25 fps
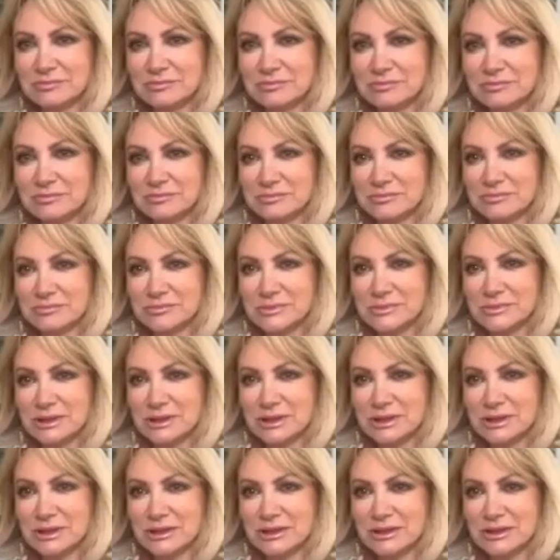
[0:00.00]

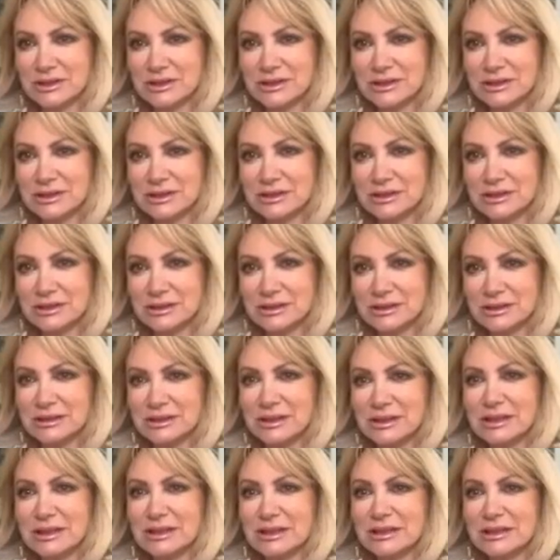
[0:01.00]

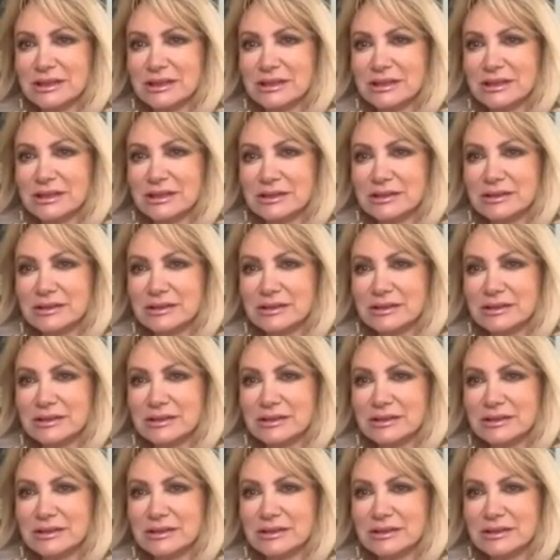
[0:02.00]
The person shown says nothing.